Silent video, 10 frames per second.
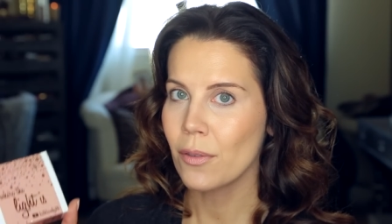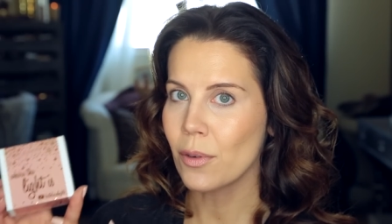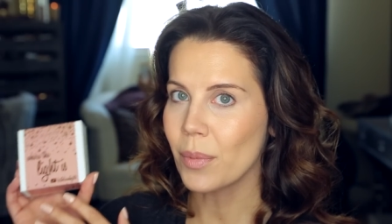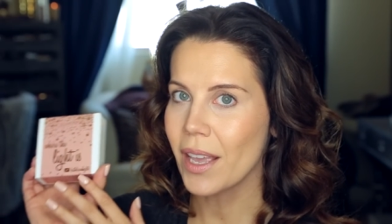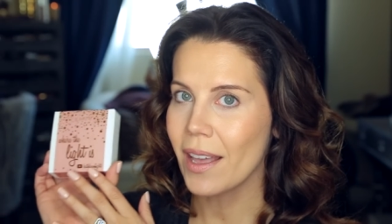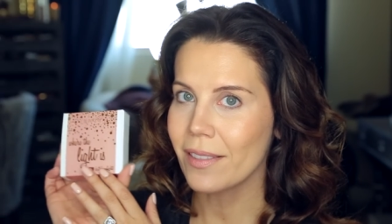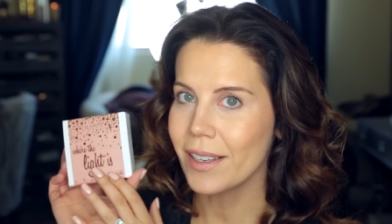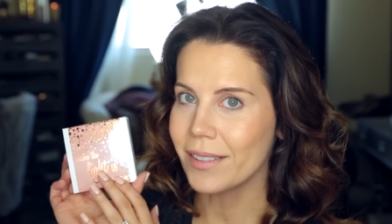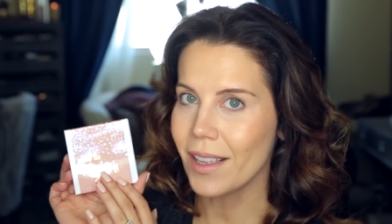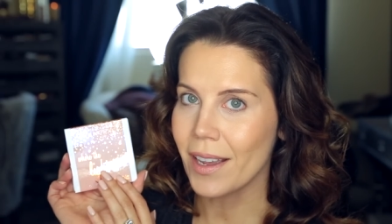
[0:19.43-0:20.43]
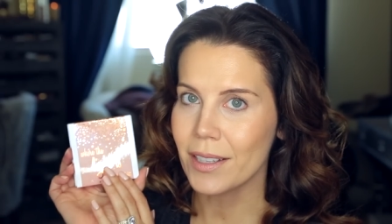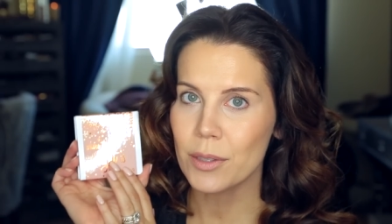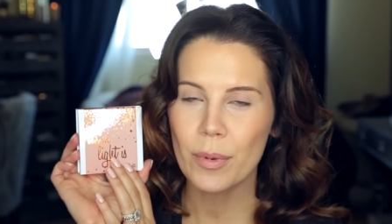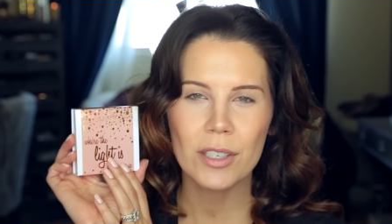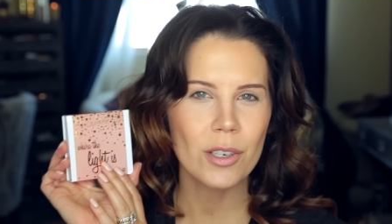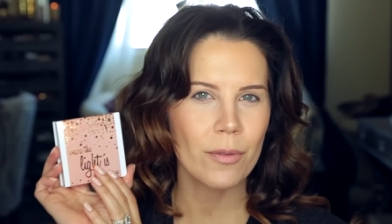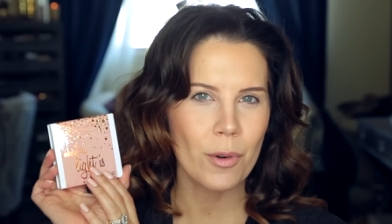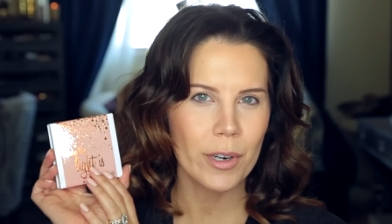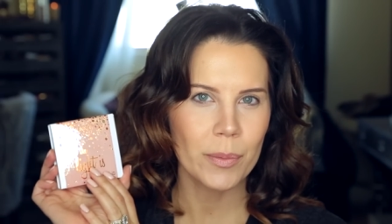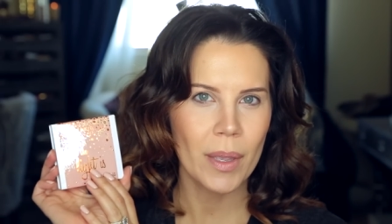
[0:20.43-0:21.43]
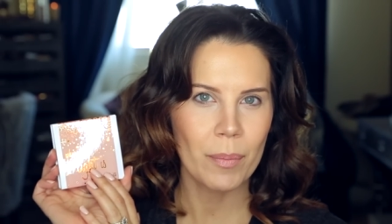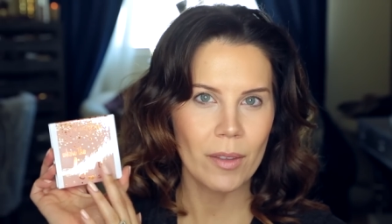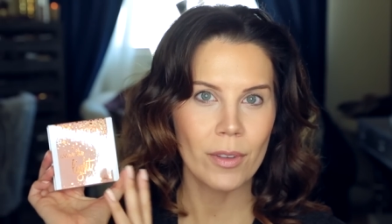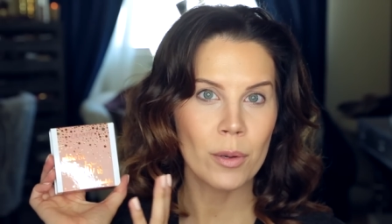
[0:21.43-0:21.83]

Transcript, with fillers: from Kathleen Lights, which of course made me